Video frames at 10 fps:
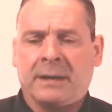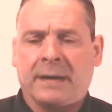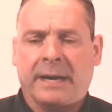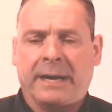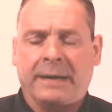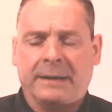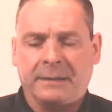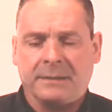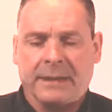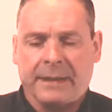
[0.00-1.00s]

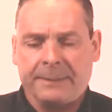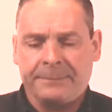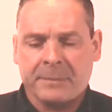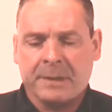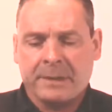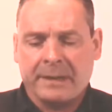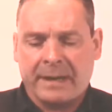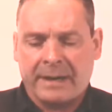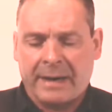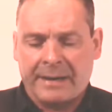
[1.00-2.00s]
And
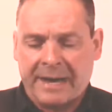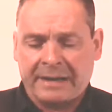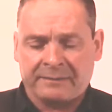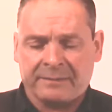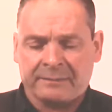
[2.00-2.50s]
that